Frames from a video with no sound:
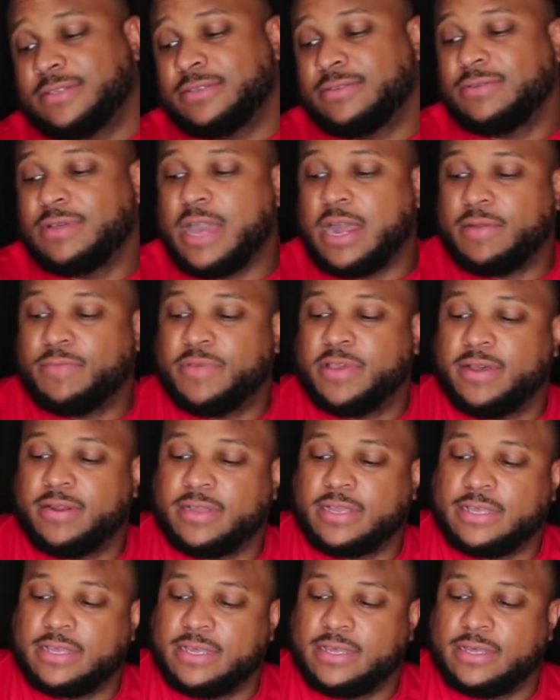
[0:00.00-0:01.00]
You got to be able
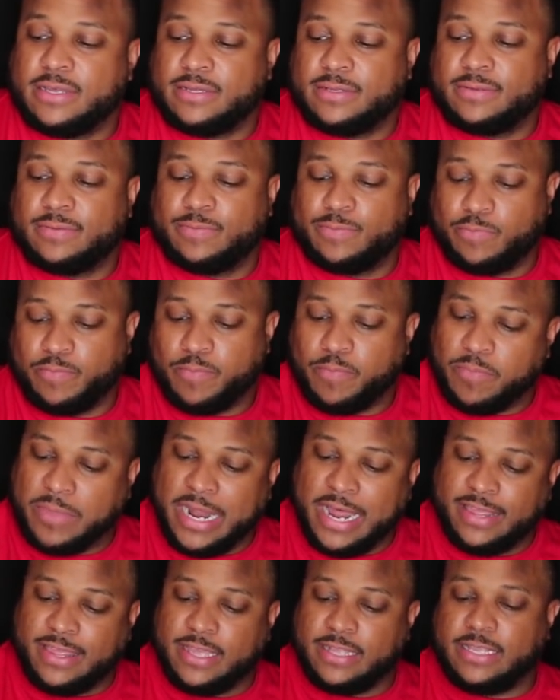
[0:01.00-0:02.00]
to cook.
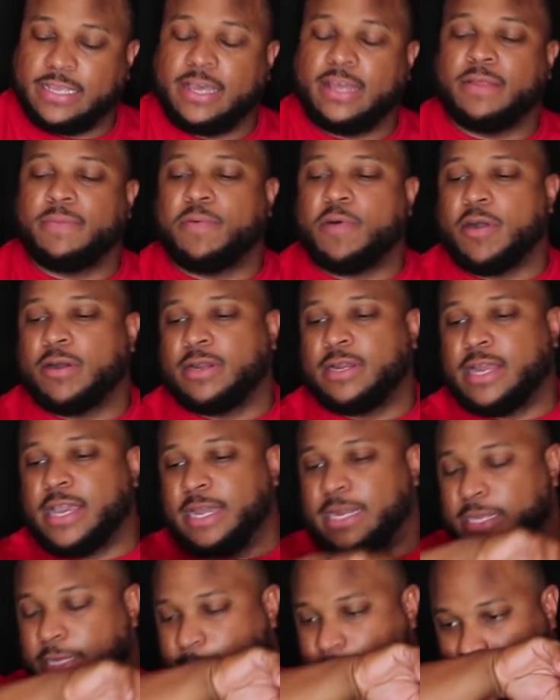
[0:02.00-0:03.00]
But I think the other part of
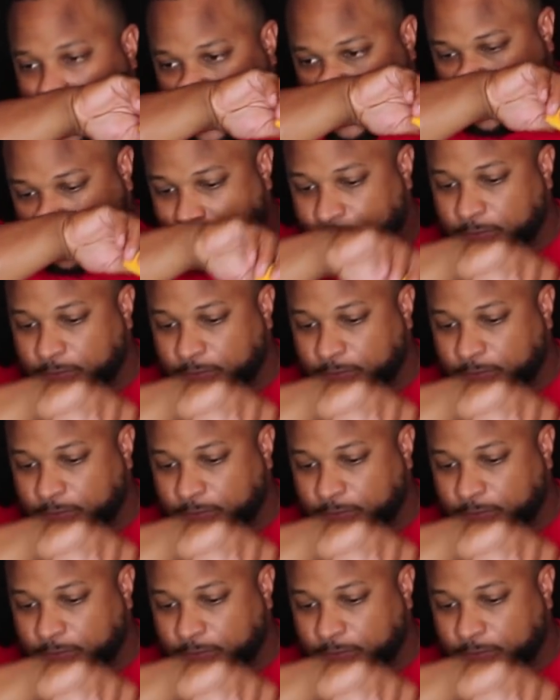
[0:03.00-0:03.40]
that is,